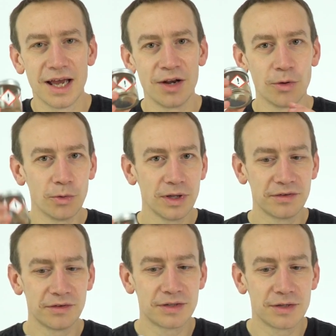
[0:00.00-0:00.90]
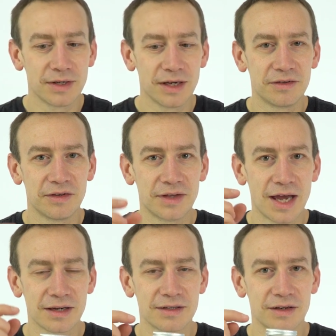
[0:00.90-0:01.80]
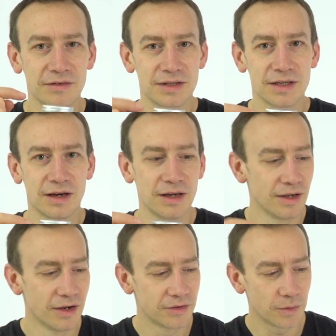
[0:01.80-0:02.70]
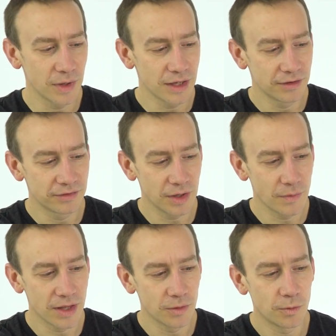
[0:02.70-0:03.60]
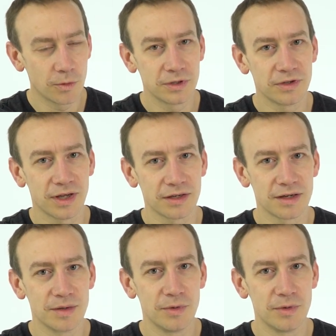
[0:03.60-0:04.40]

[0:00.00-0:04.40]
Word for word: And all this is doing is it's acting as a dye, so we can see where the water is actually